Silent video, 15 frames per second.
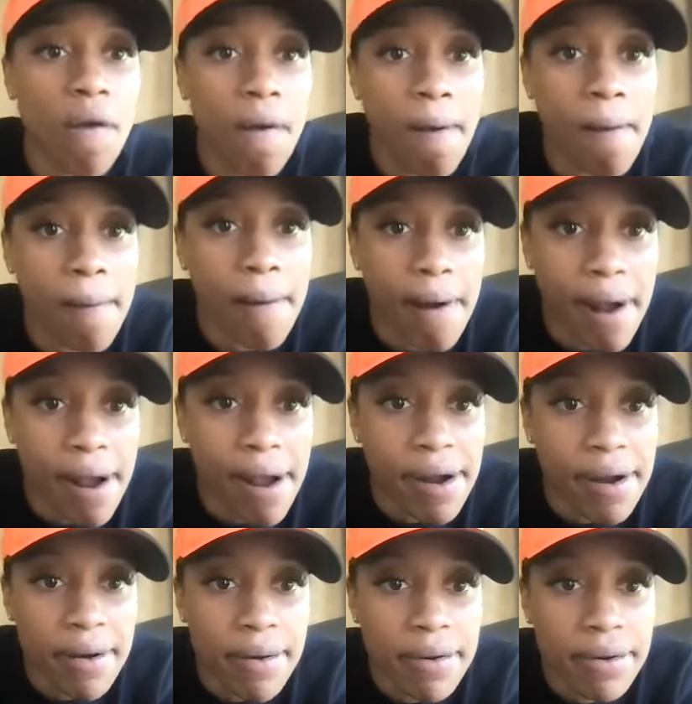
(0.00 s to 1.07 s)

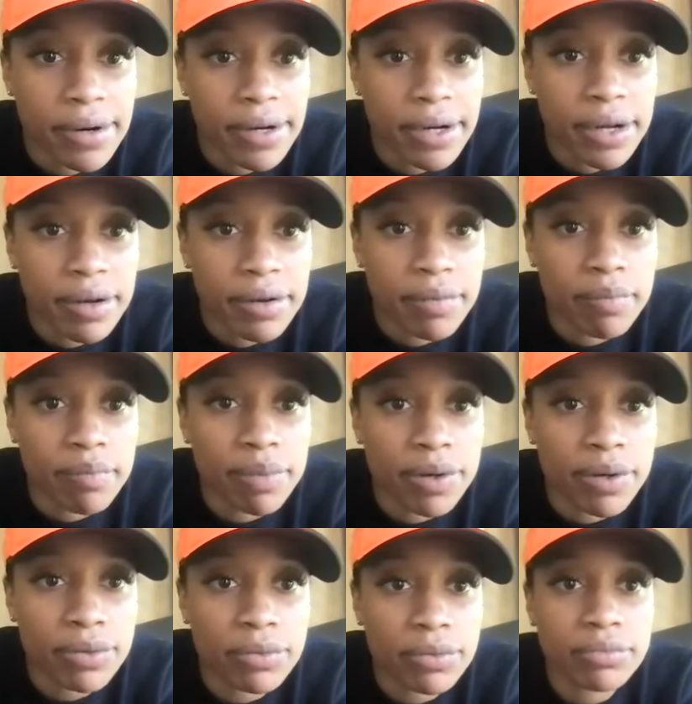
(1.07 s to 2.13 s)
Okay.
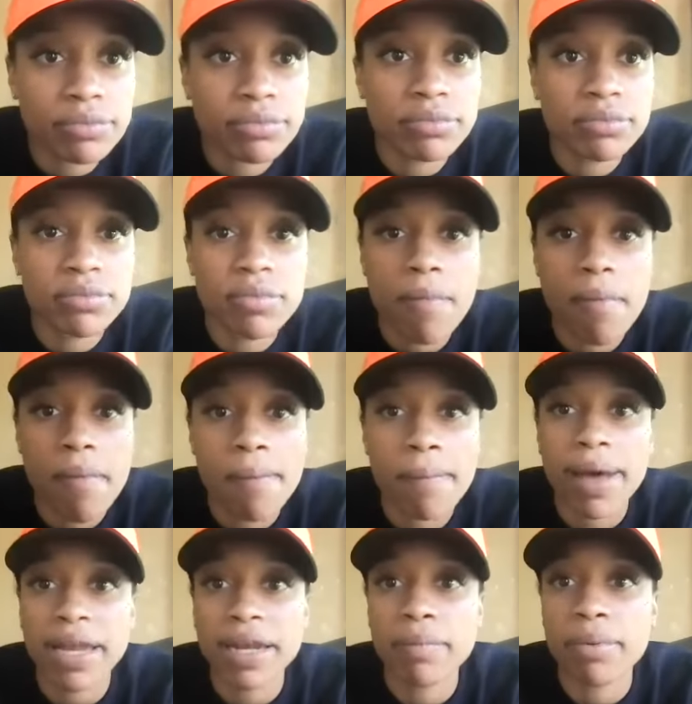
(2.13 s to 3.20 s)
Boom.
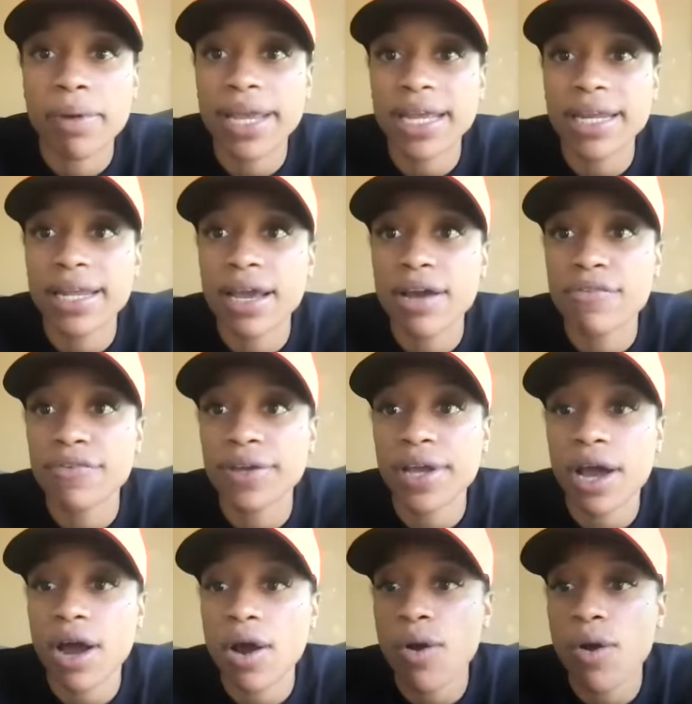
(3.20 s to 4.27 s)
About to break it down for
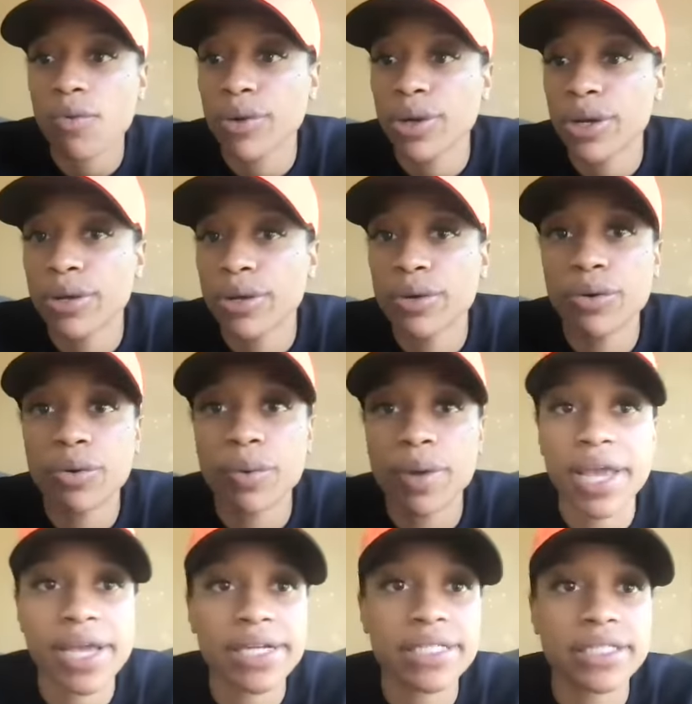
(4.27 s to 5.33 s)
y'all real
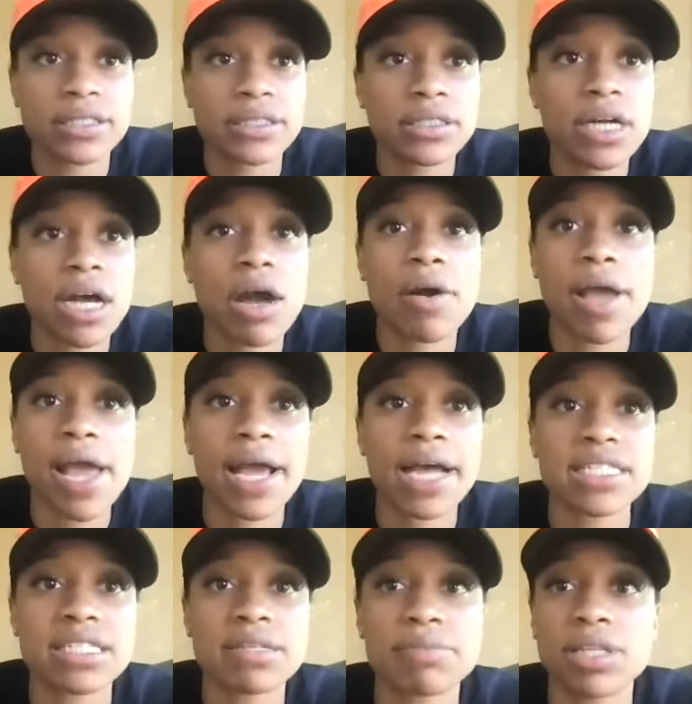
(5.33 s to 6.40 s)
quick. Okay, I got
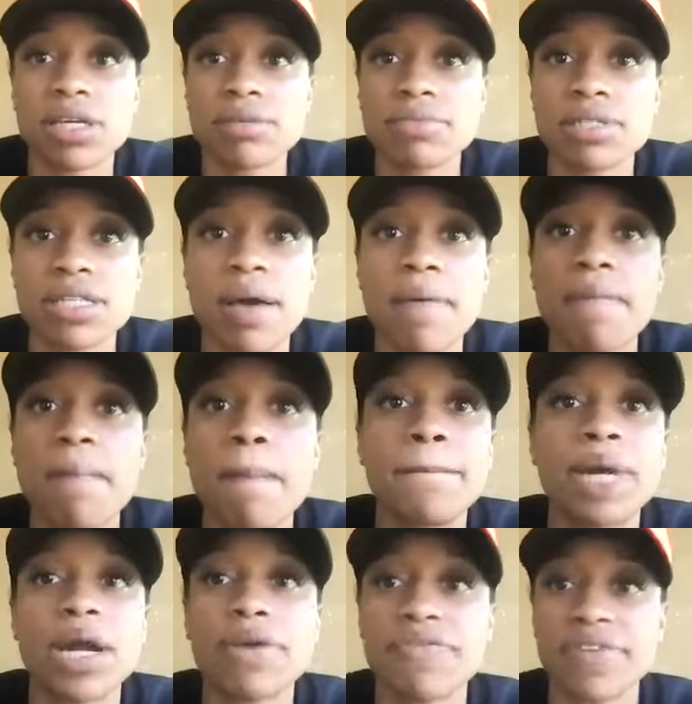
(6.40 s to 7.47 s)
some thumbs up.
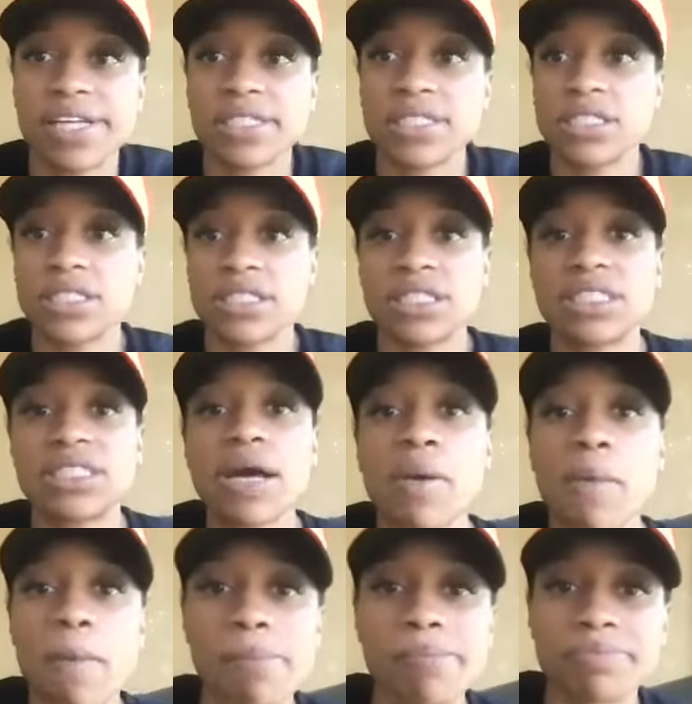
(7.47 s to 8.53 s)
Perfect.
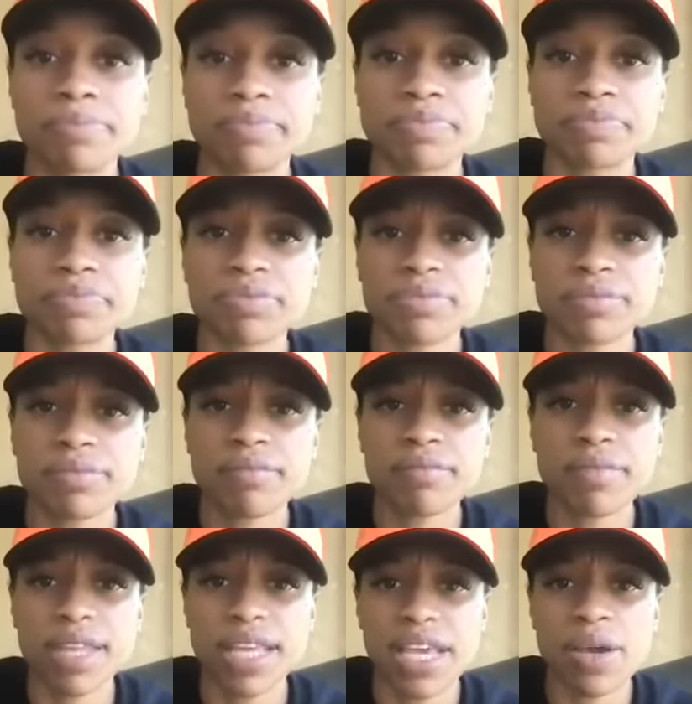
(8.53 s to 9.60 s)
So
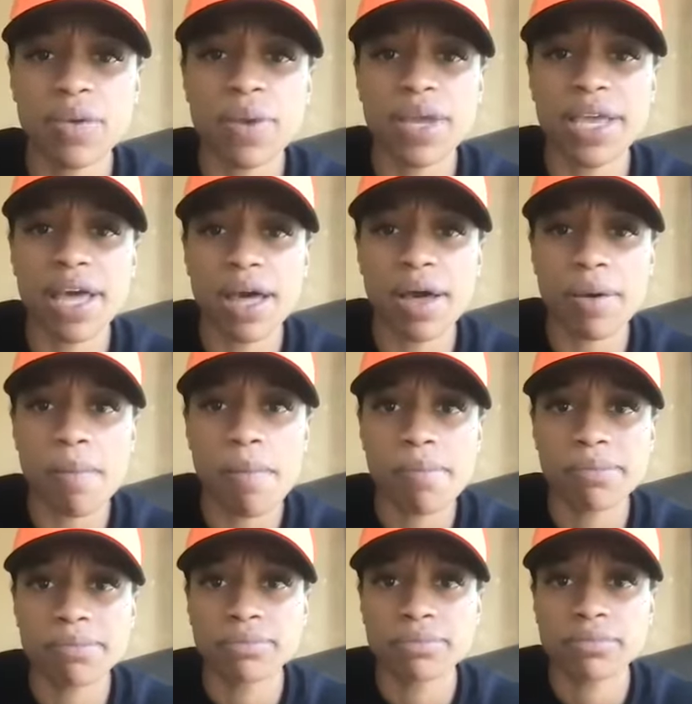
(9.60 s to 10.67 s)
here we go.
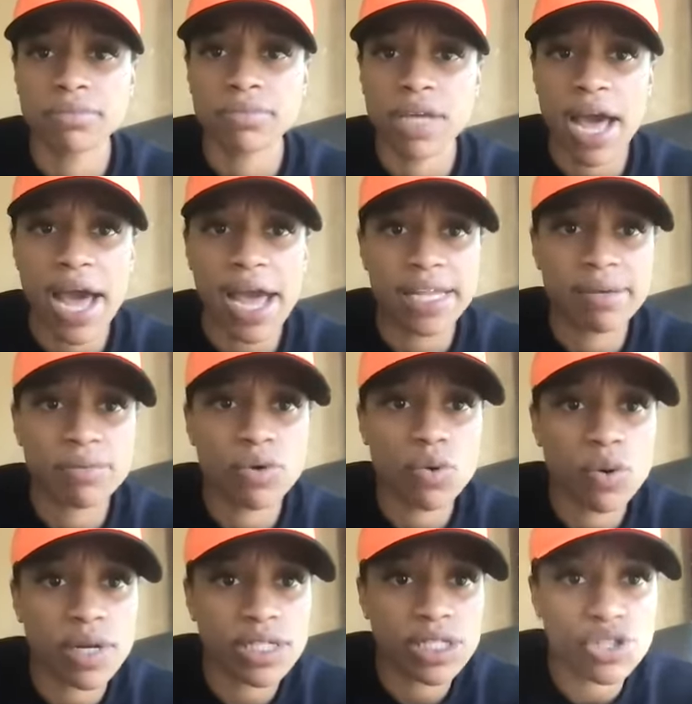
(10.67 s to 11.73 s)
I am
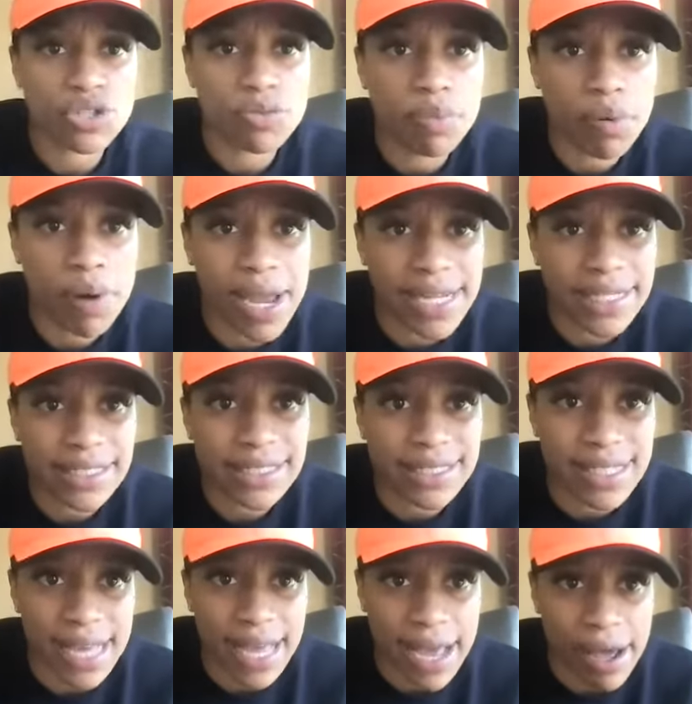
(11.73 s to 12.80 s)
going to break
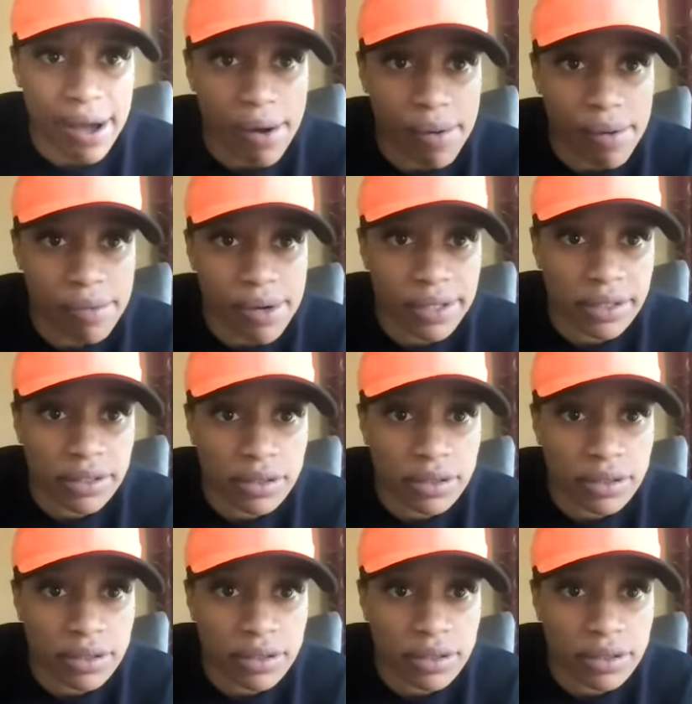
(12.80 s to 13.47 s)
down.